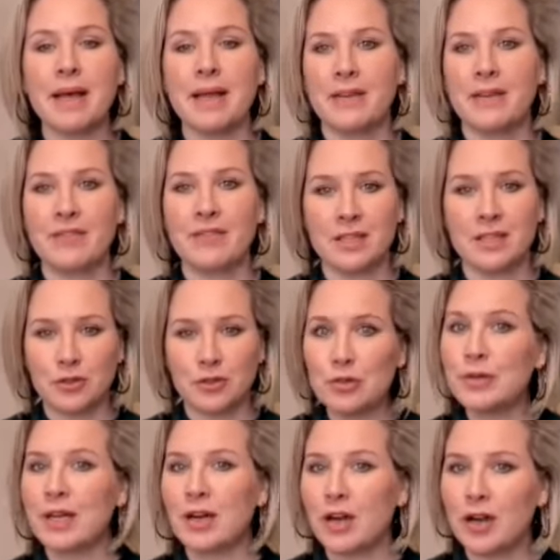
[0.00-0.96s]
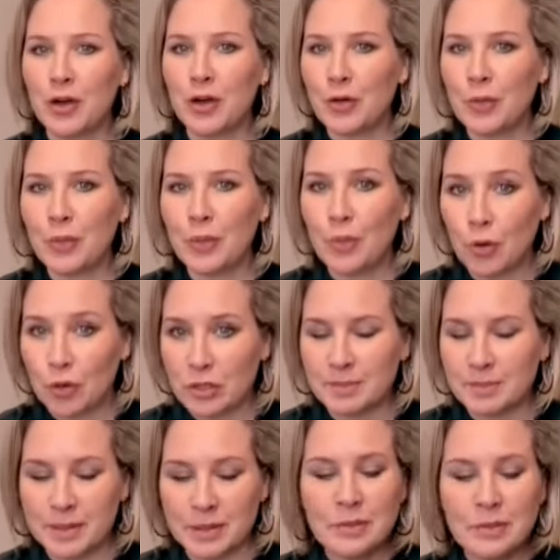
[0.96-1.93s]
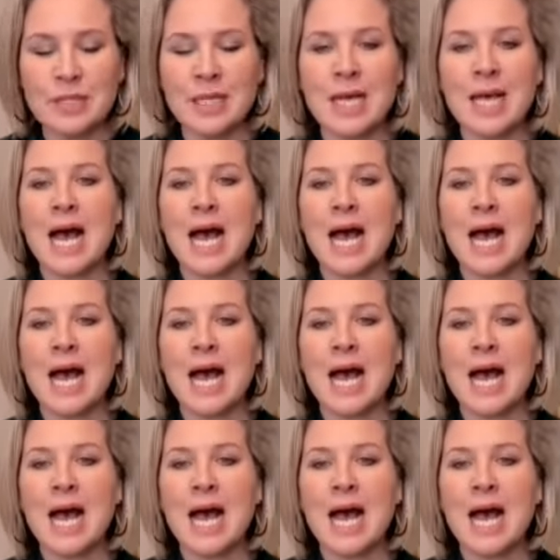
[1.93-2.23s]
And if they do, then I know what to build.